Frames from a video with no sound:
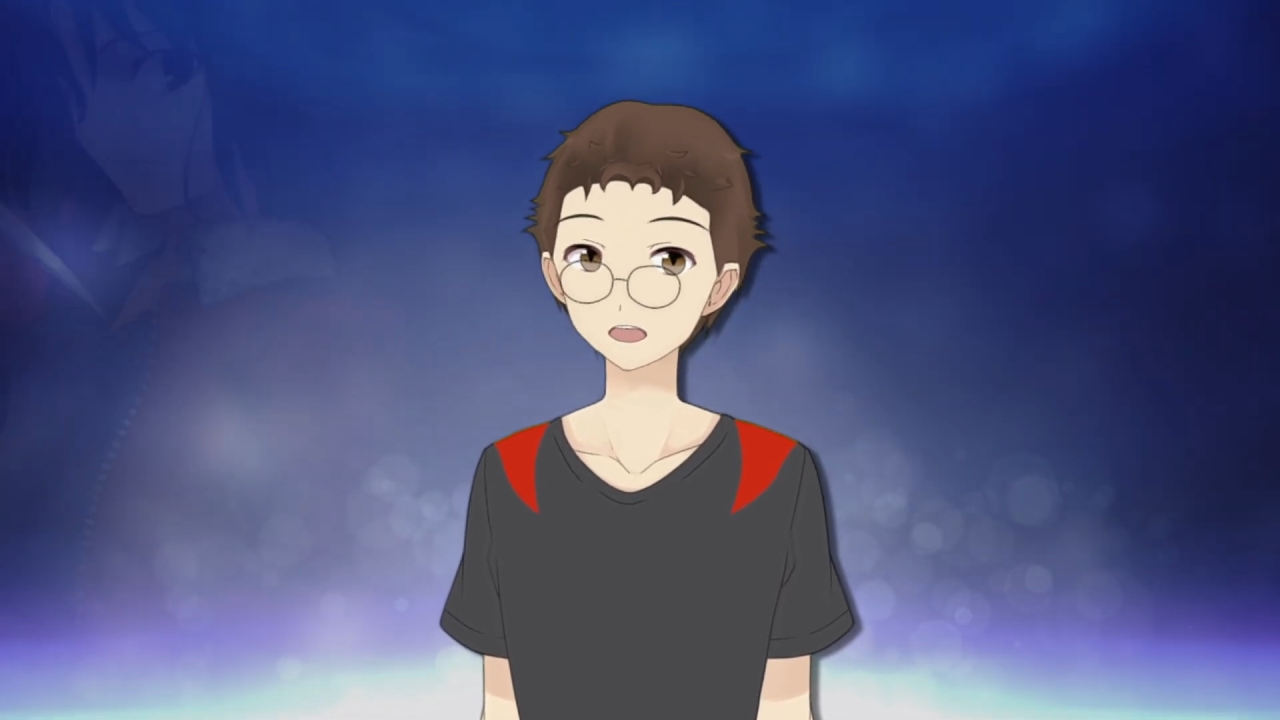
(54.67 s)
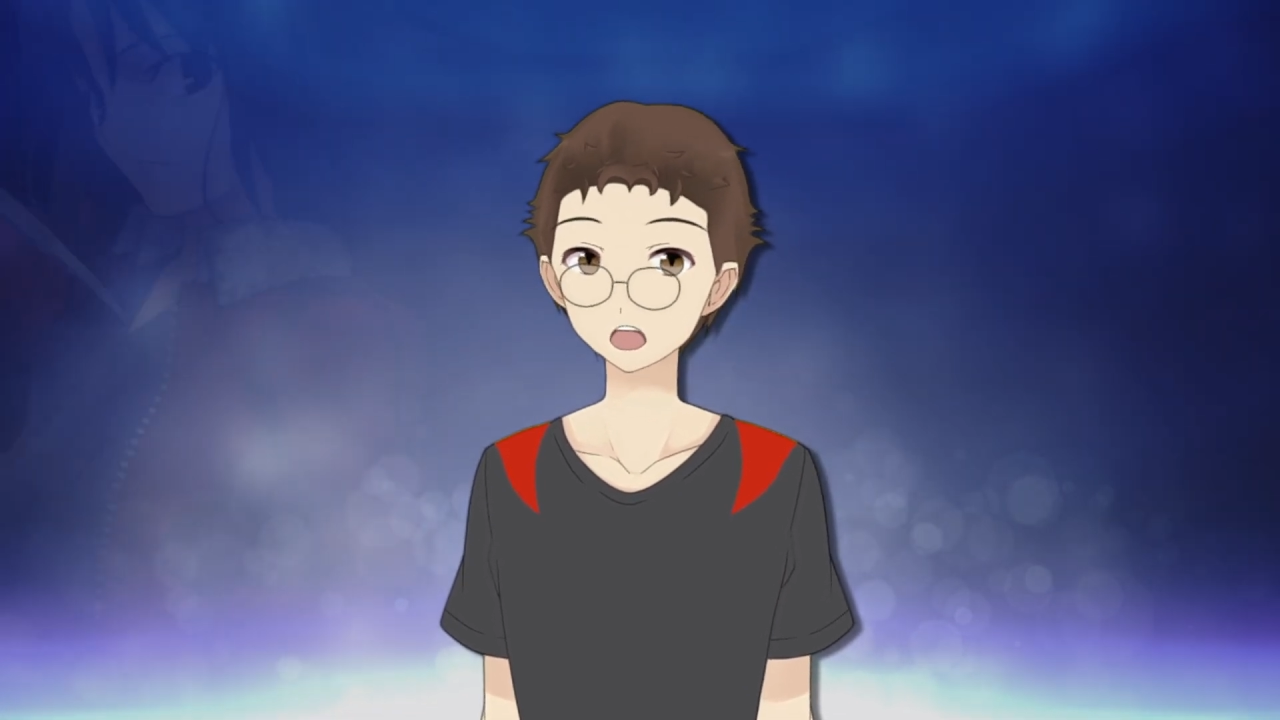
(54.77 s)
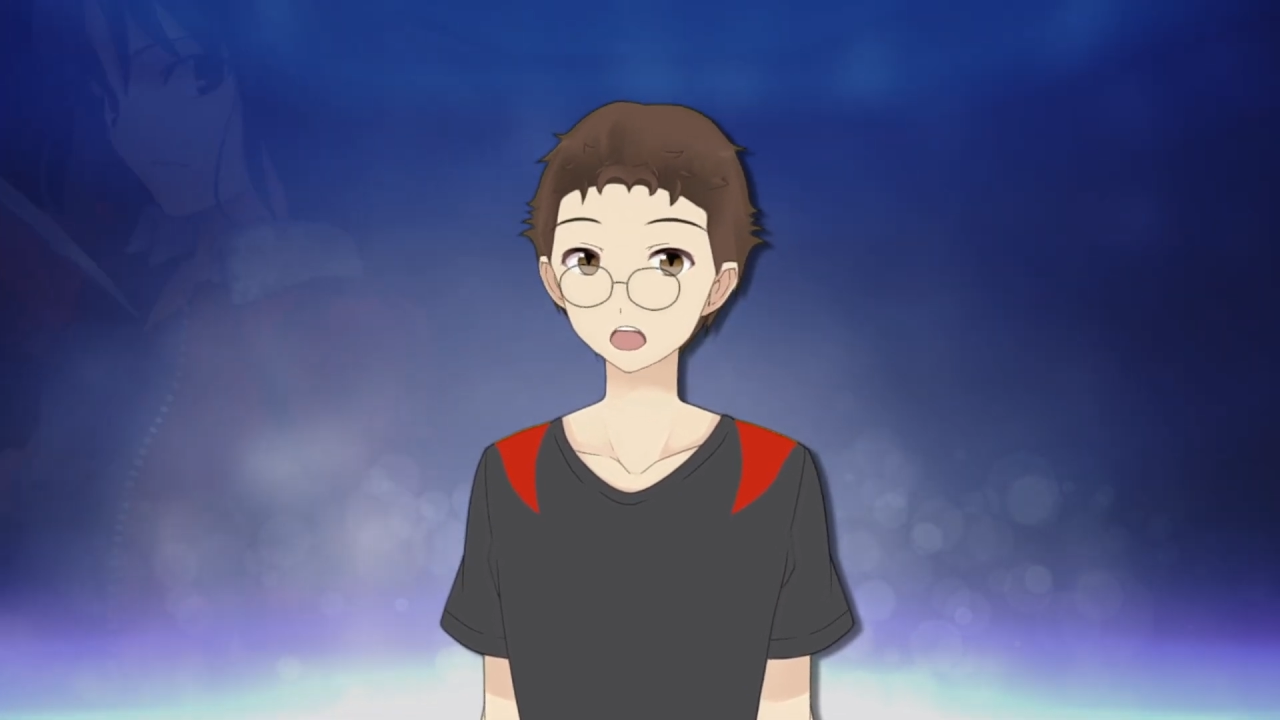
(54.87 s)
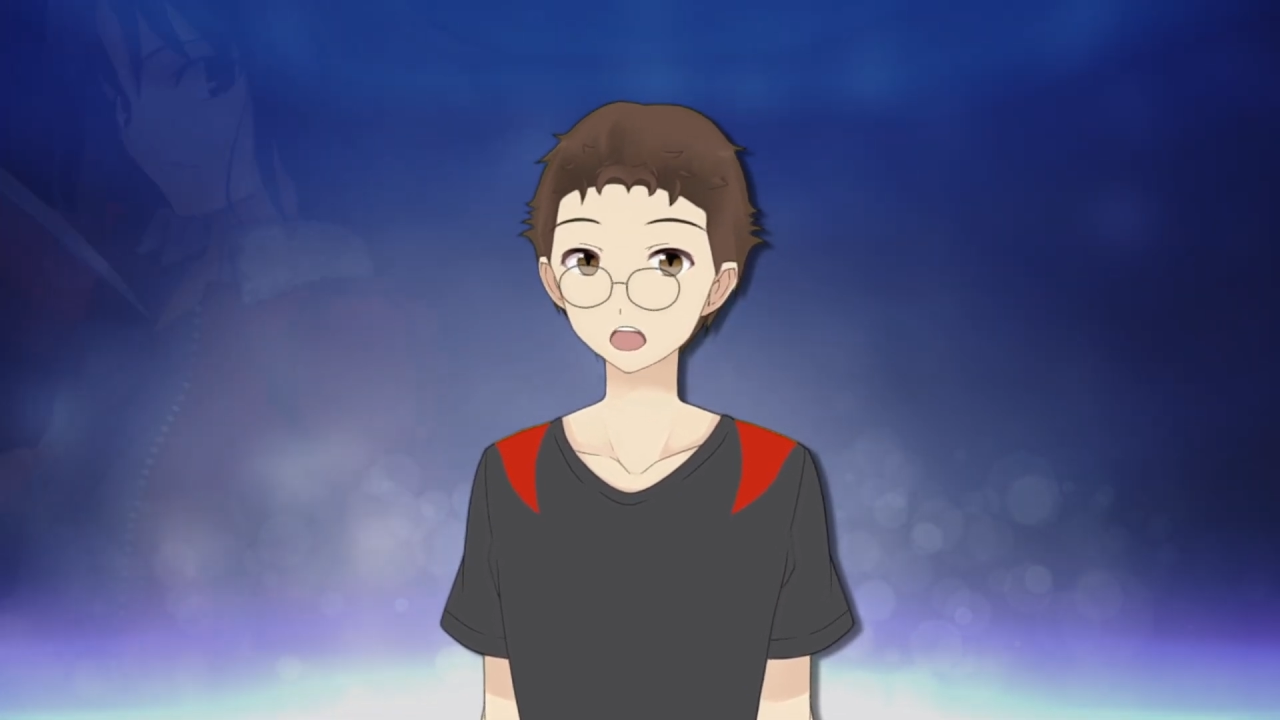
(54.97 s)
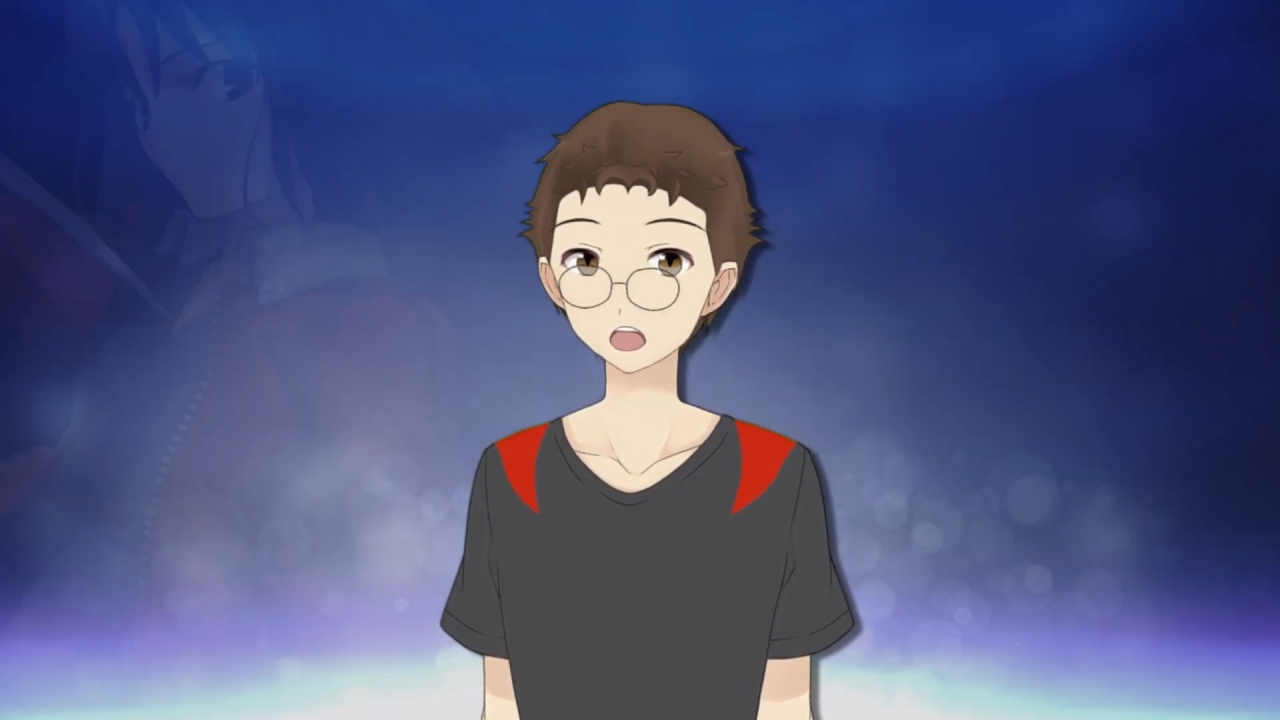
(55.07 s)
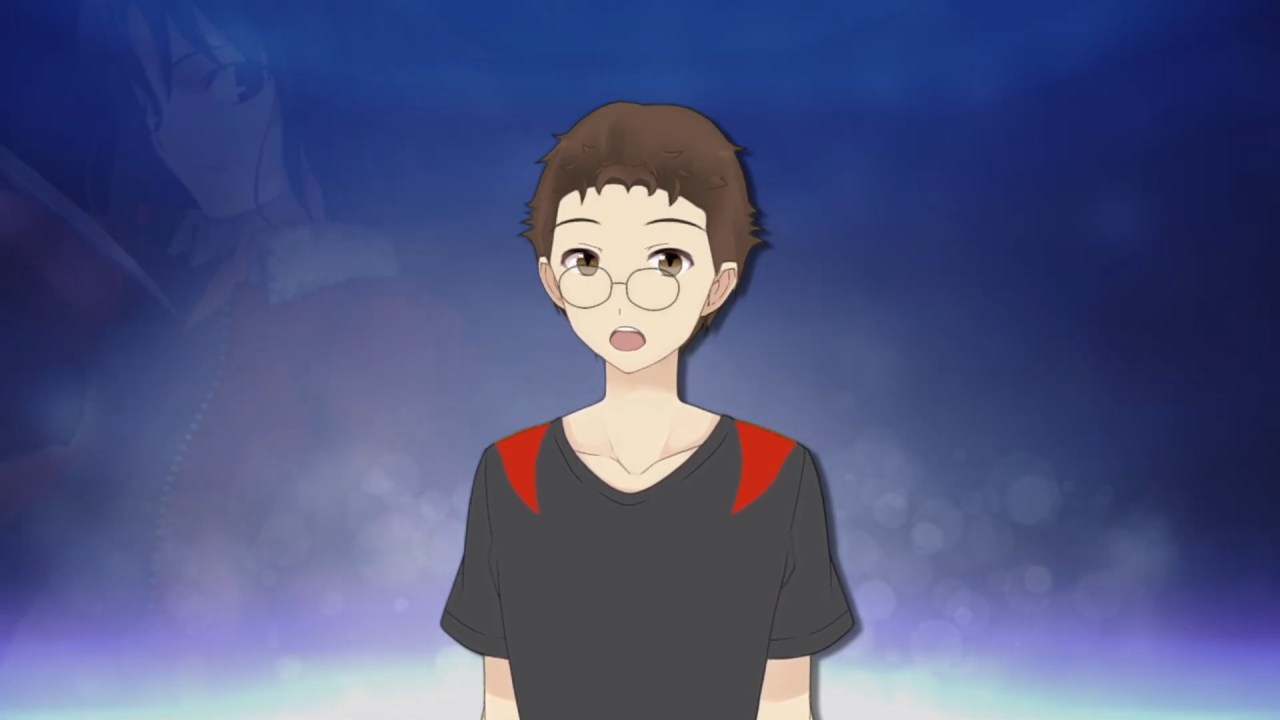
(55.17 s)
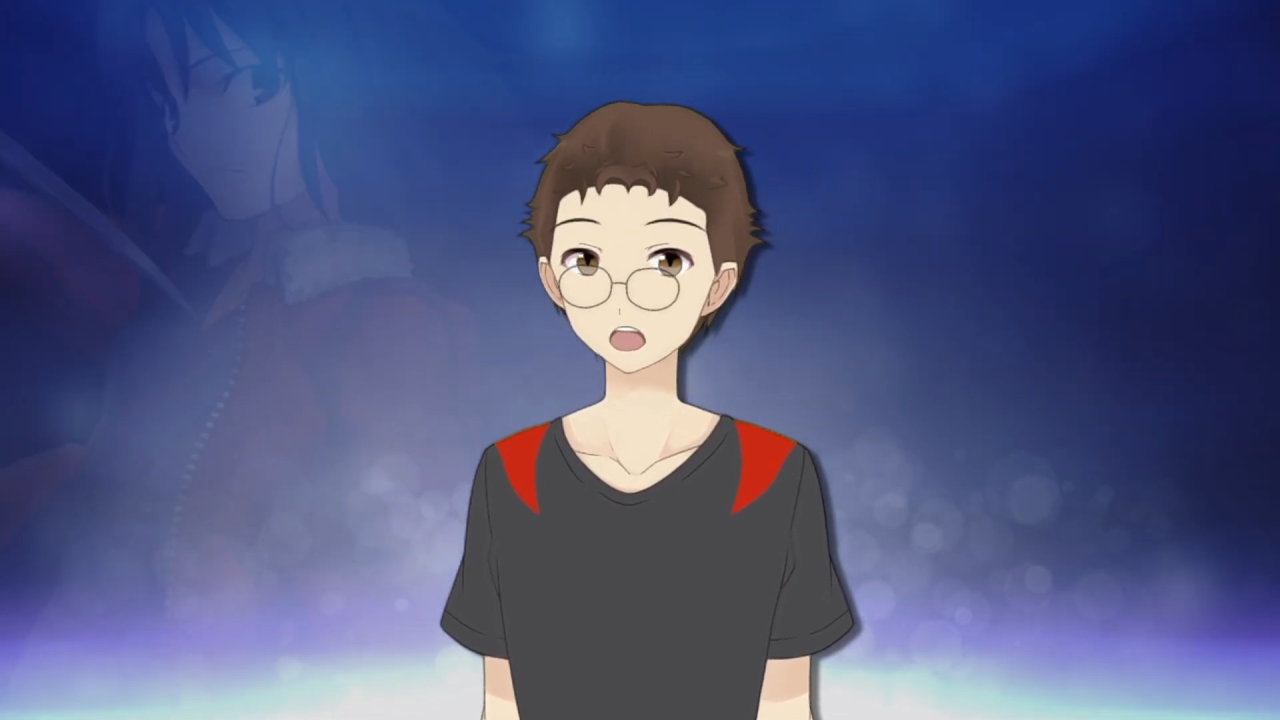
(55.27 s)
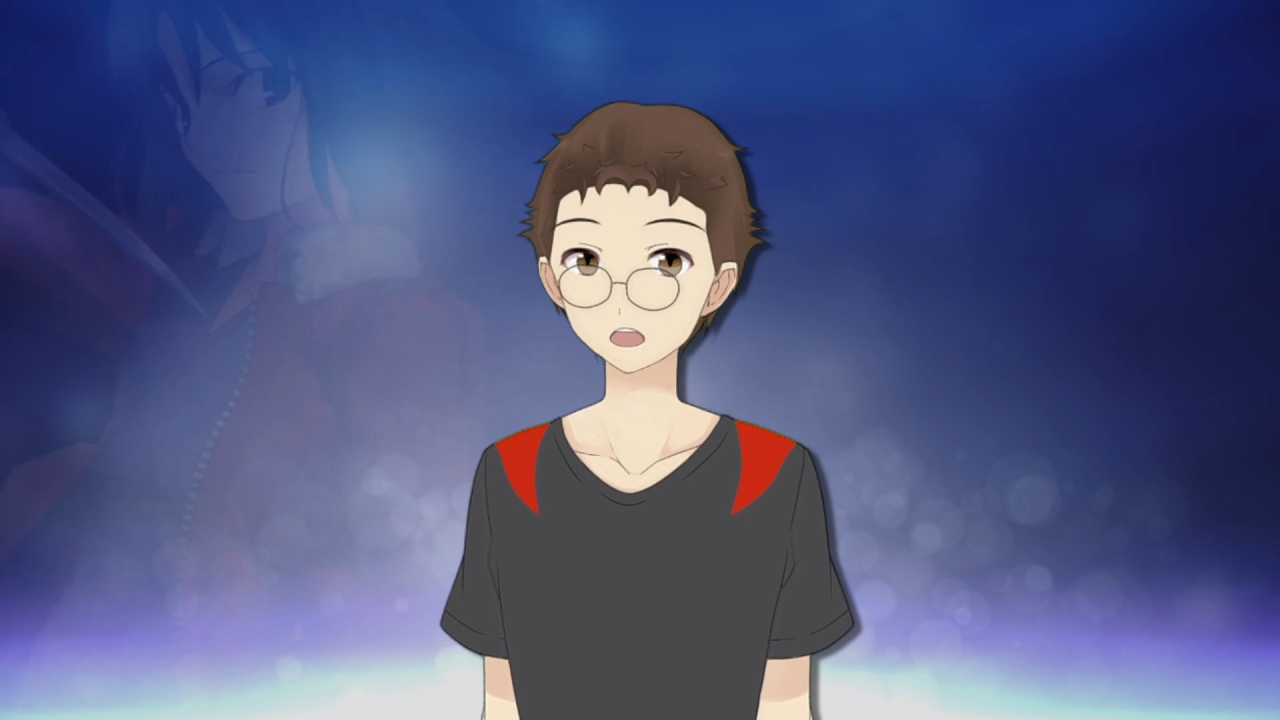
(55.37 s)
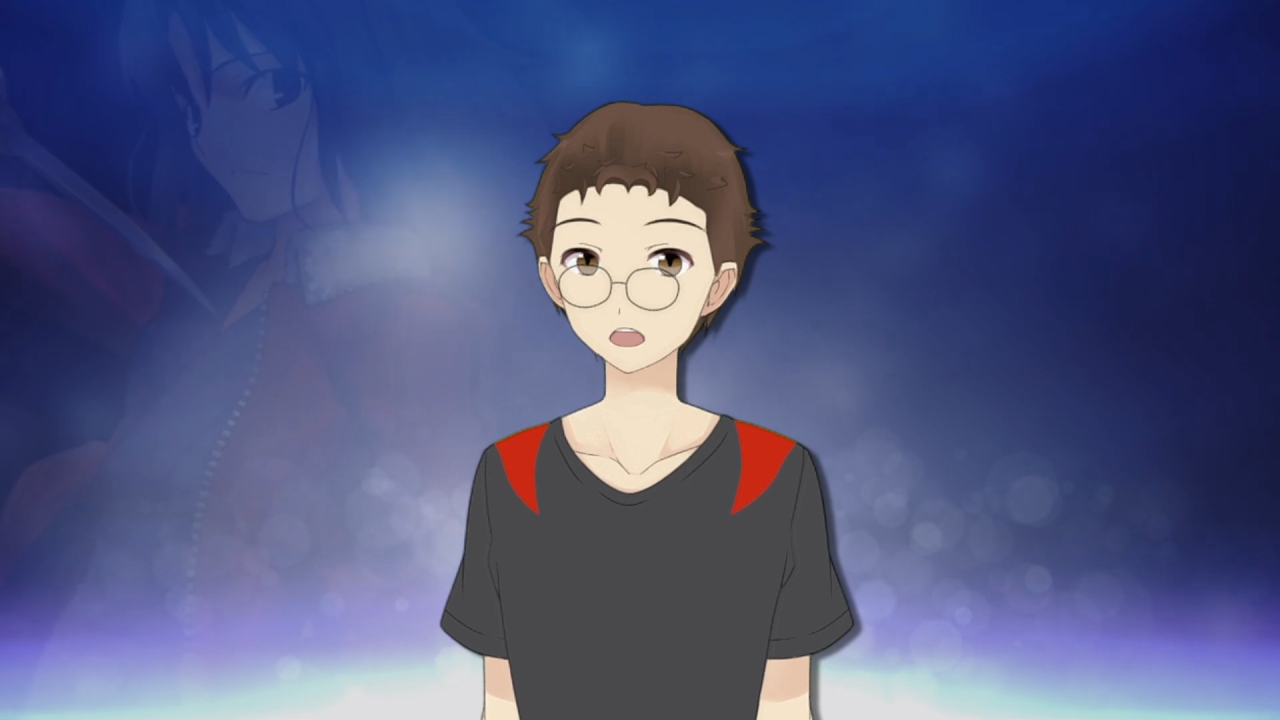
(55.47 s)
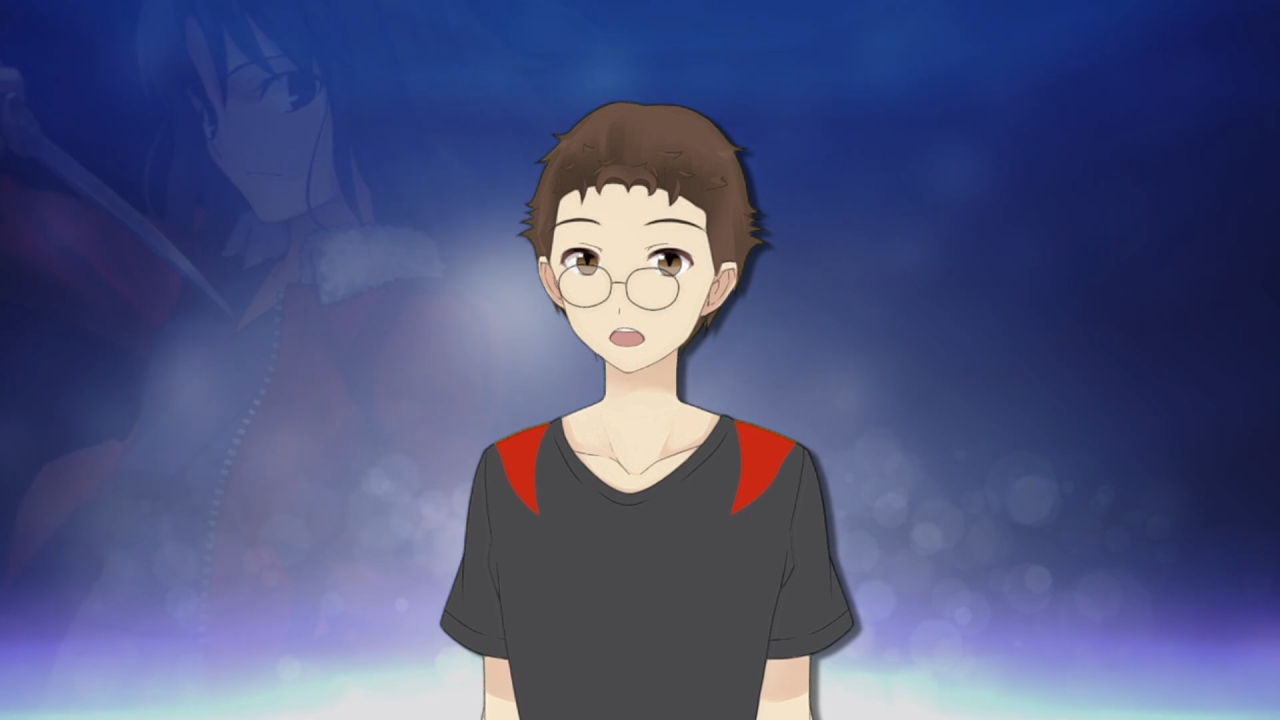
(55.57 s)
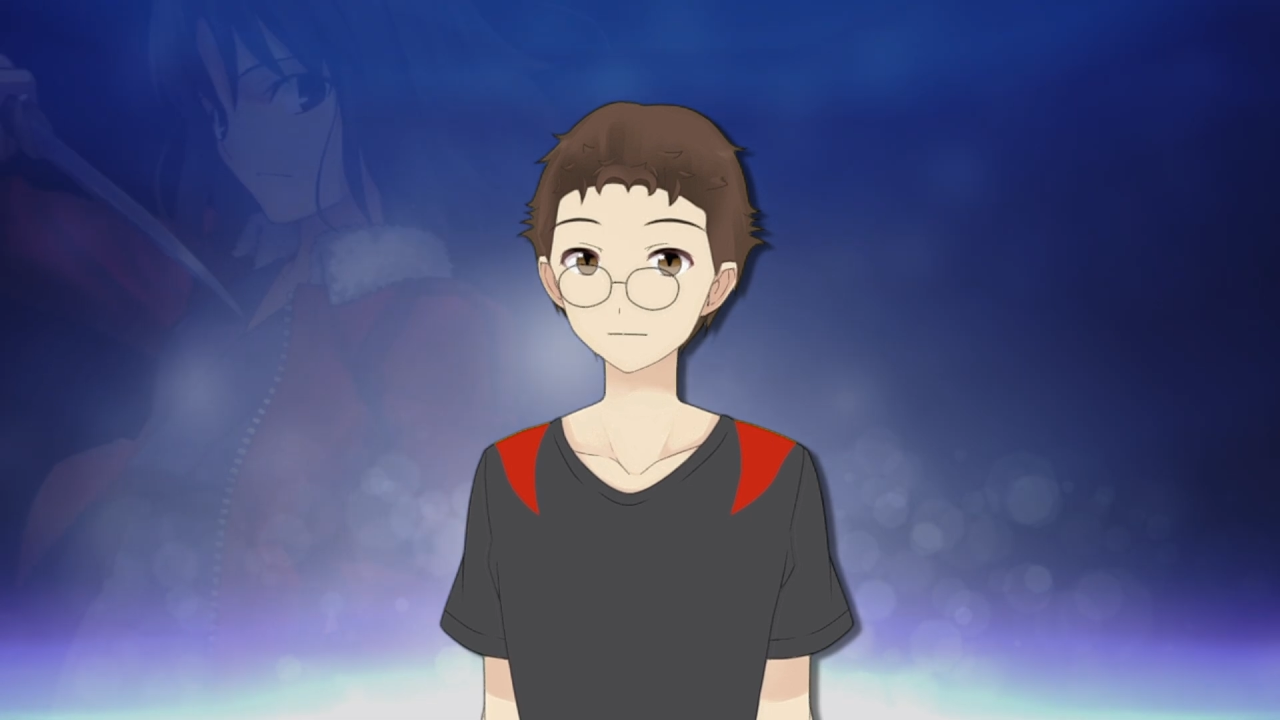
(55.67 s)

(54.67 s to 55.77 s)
studio really,